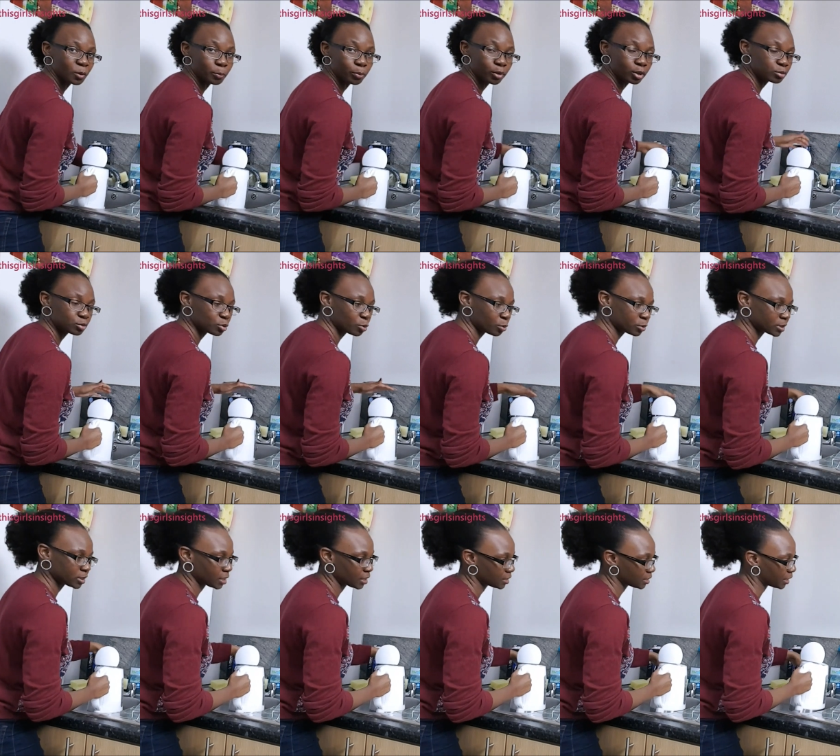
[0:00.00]
Boiled corn
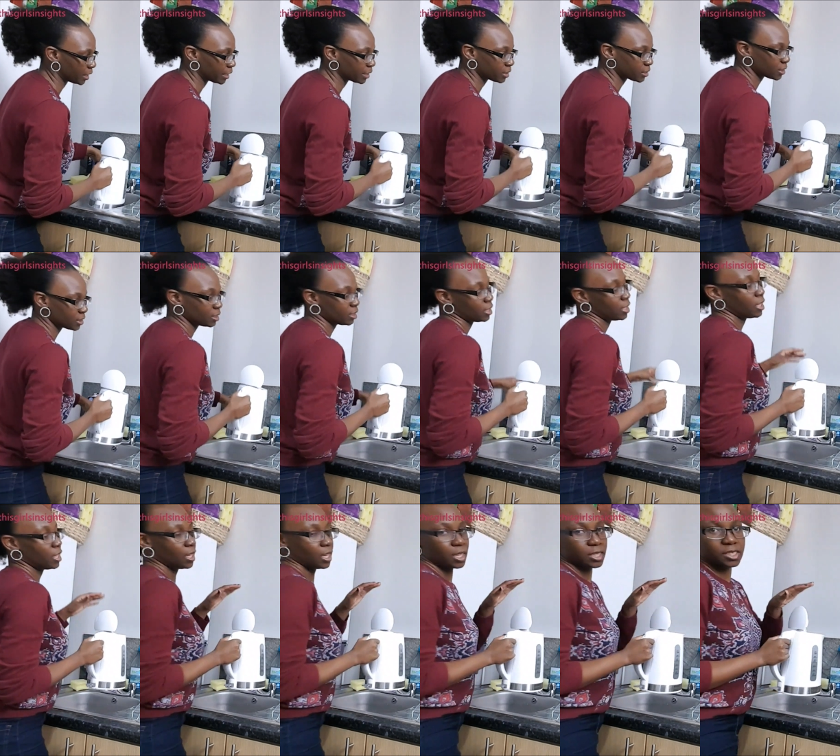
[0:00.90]
takes like
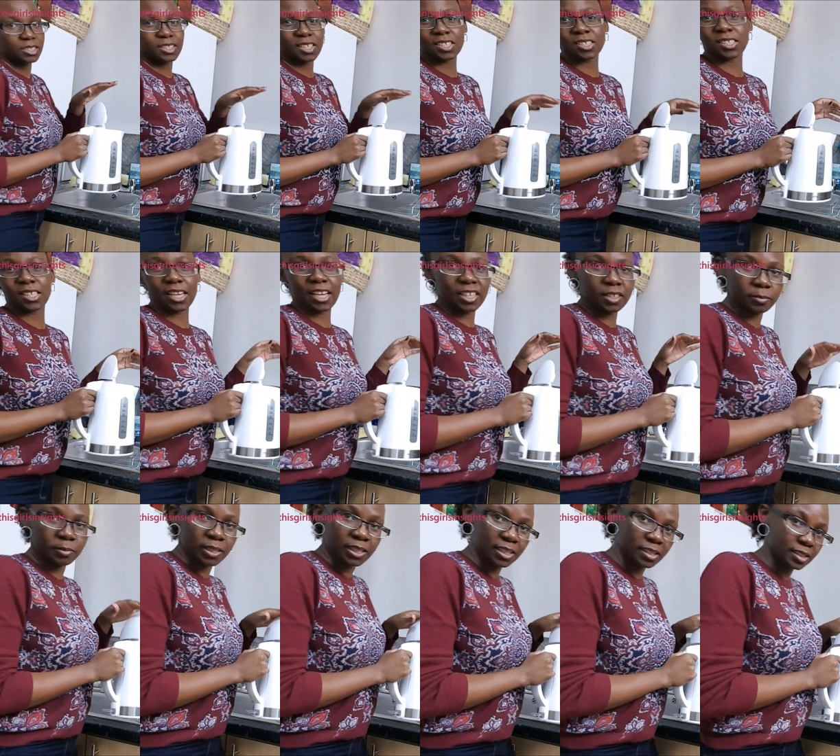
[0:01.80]
6 to 8
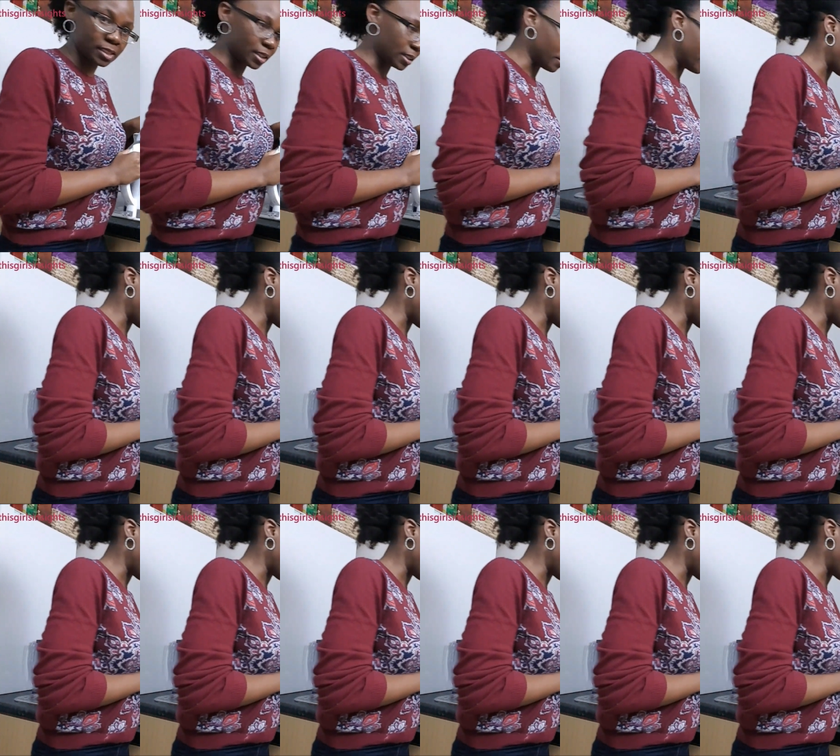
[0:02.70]
minutes to the